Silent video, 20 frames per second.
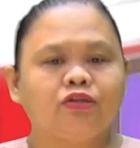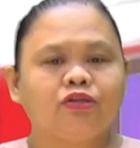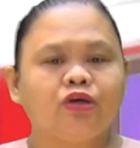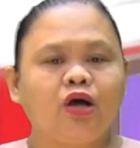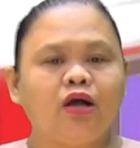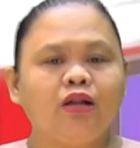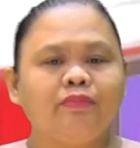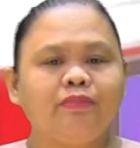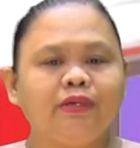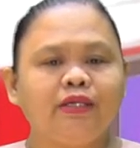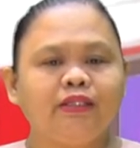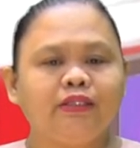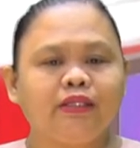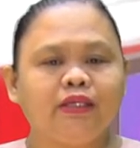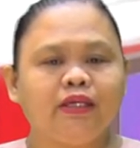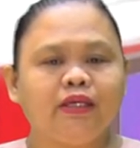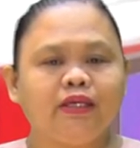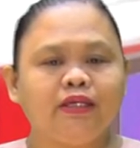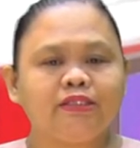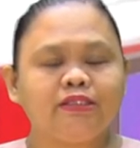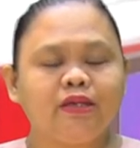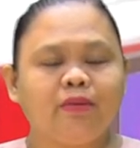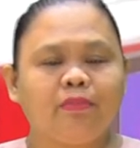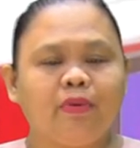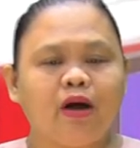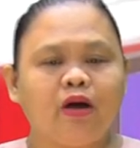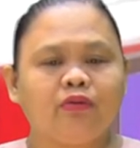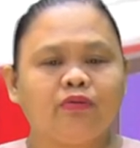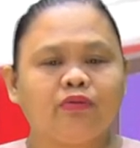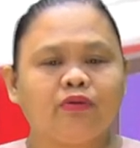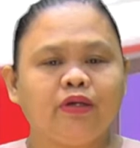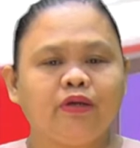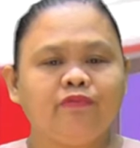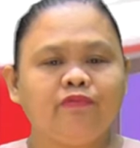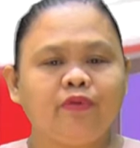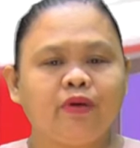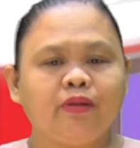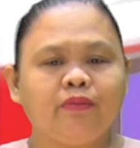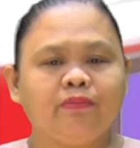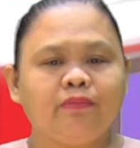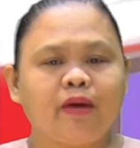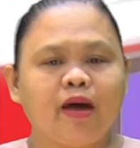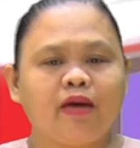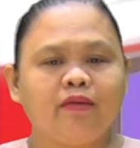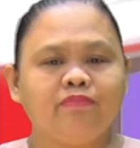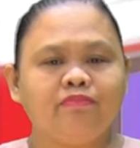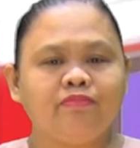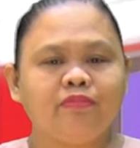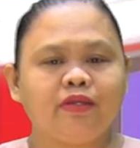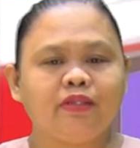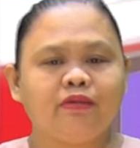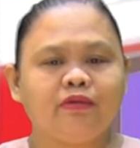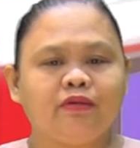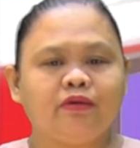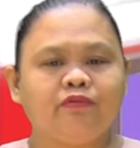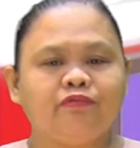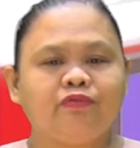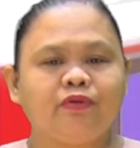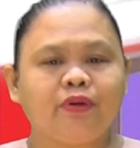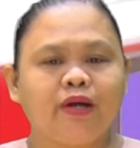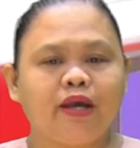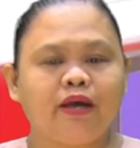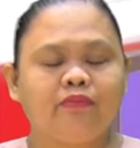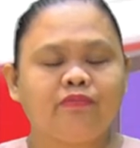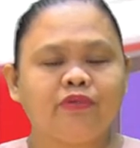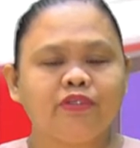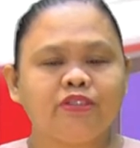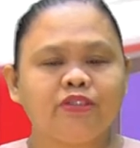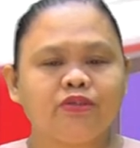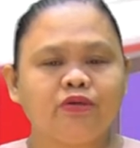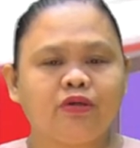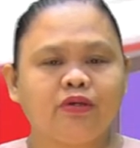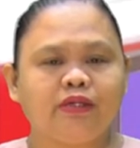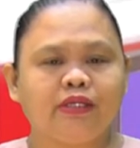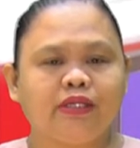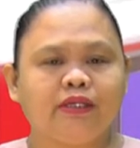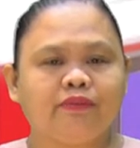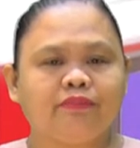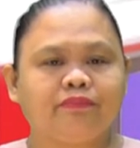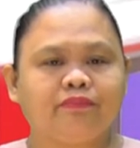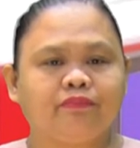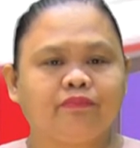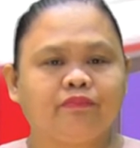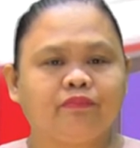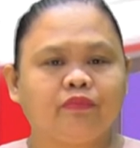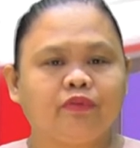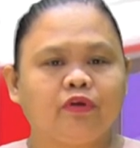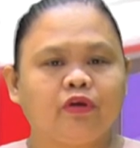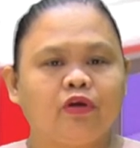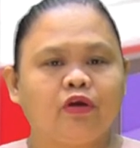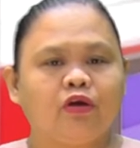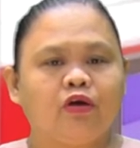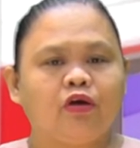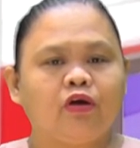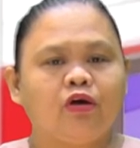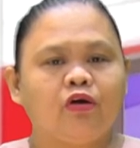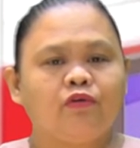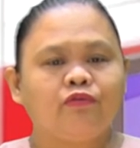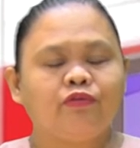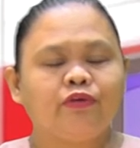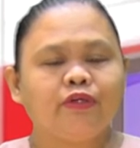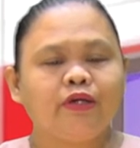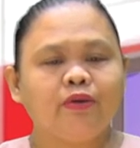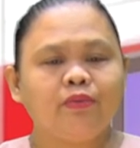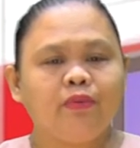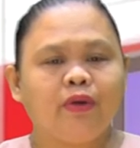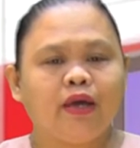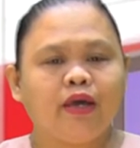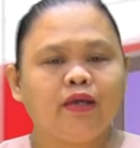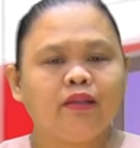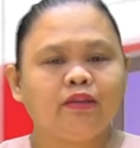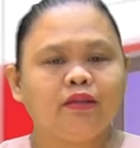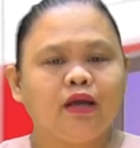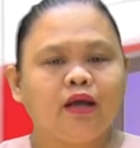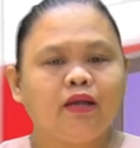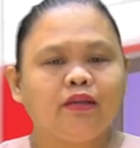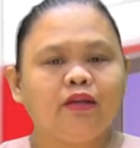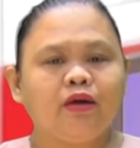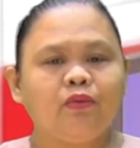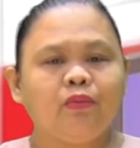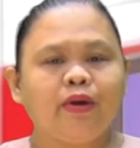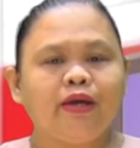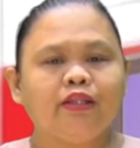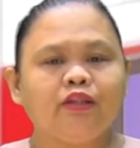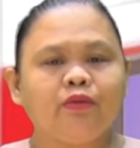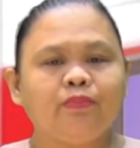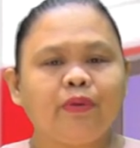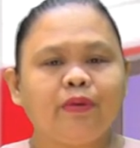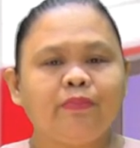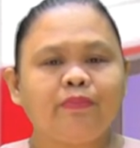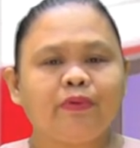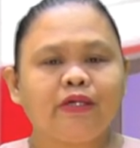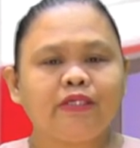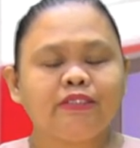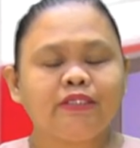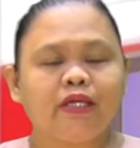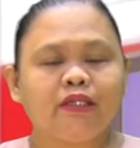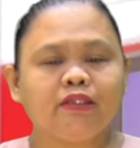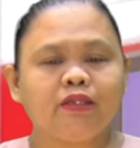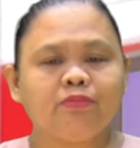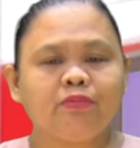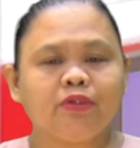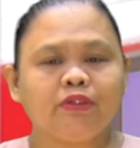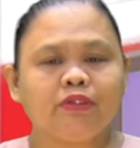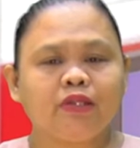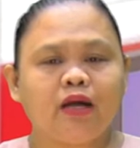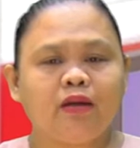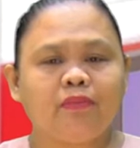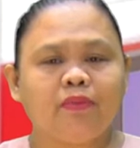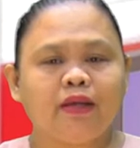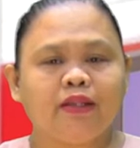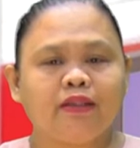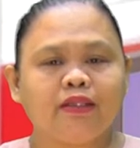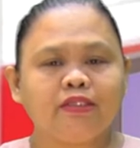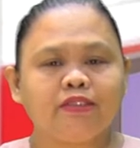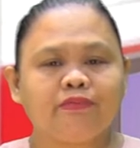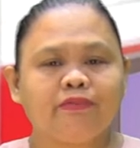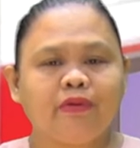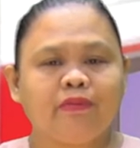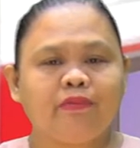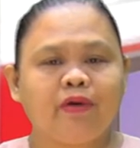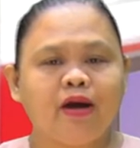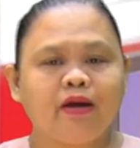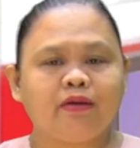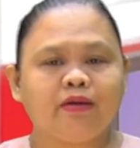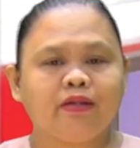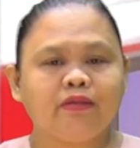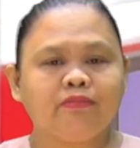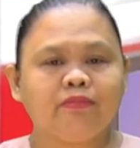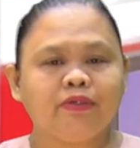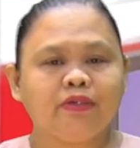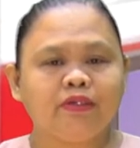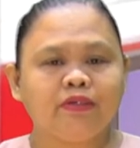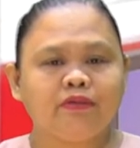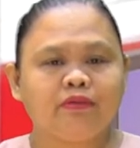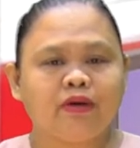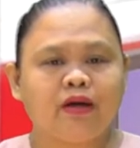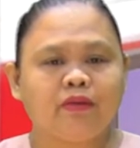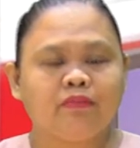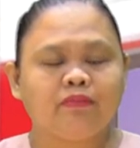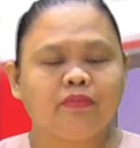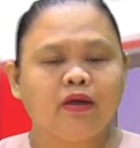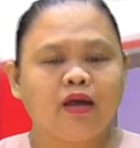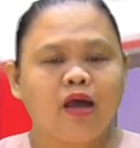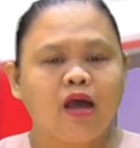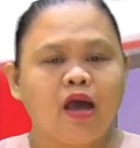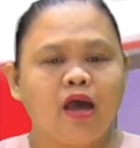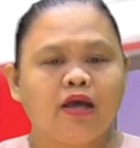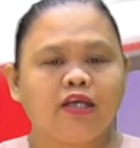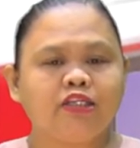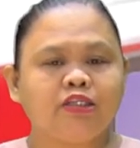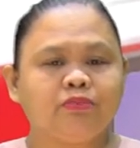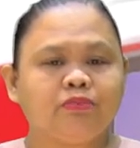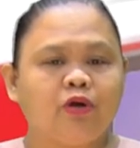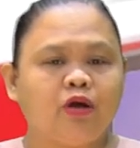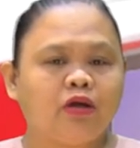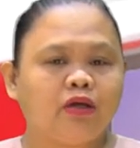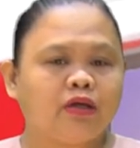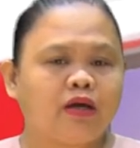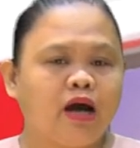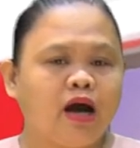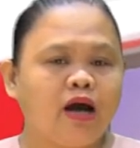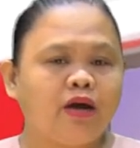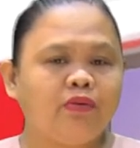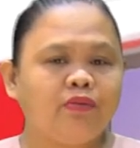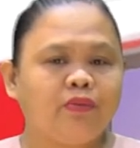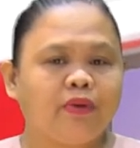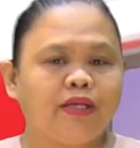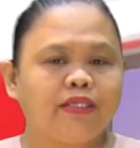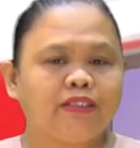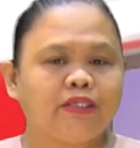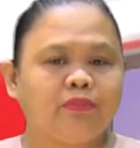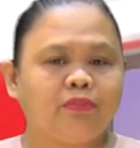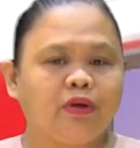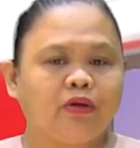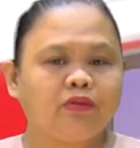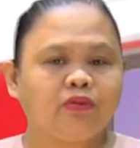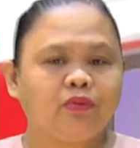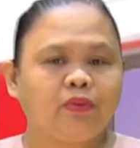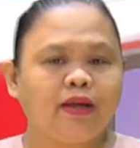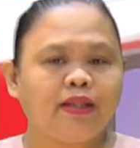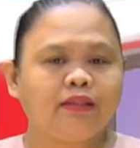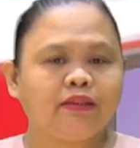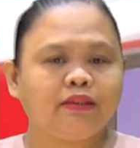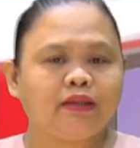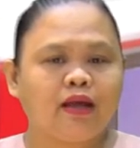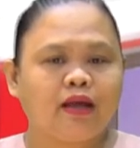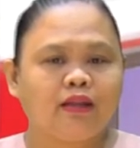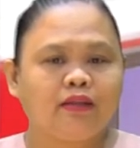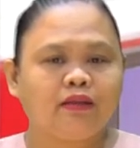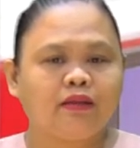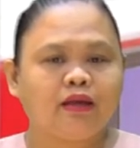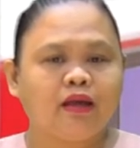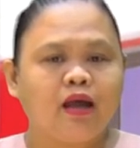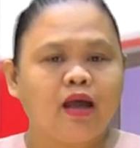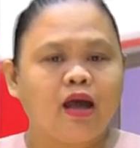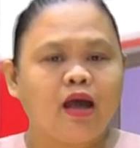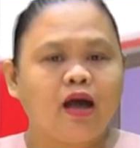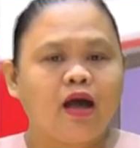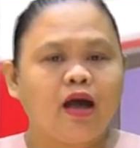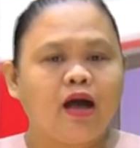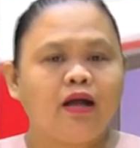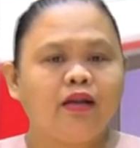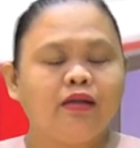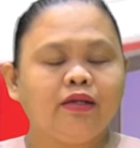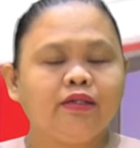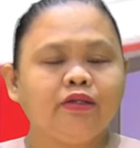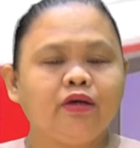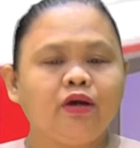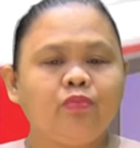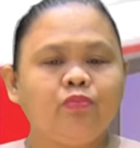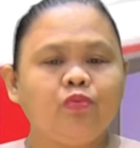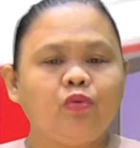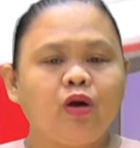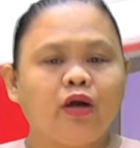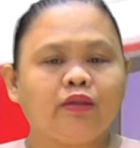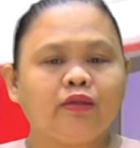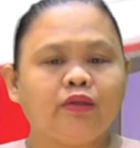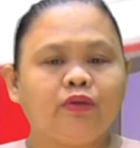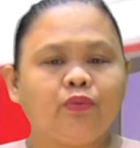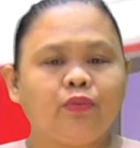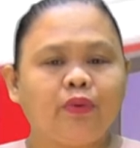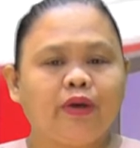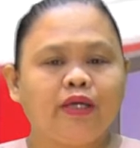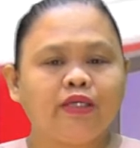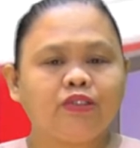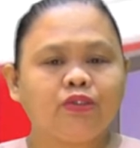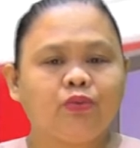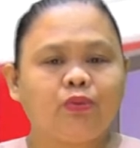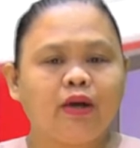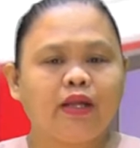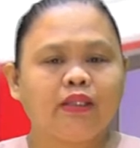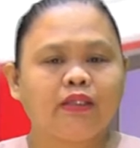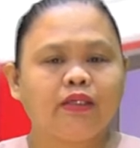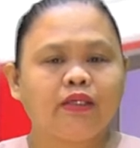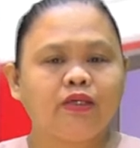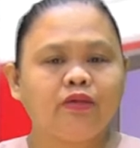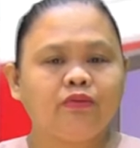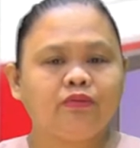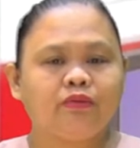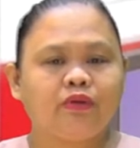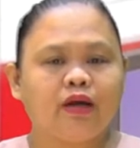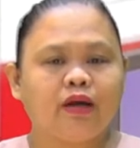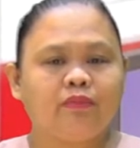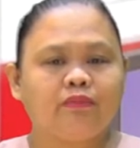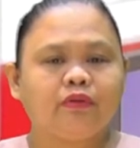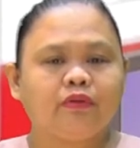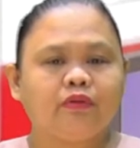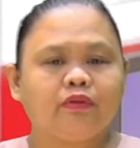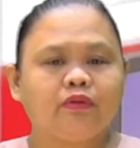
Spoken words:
Tall building is about 3.5 meters for every story. For the weight of a paracetamol tablet is 500 milligrams. A small car weighs about 1 ton. A liter of water weighs 1 kilogram.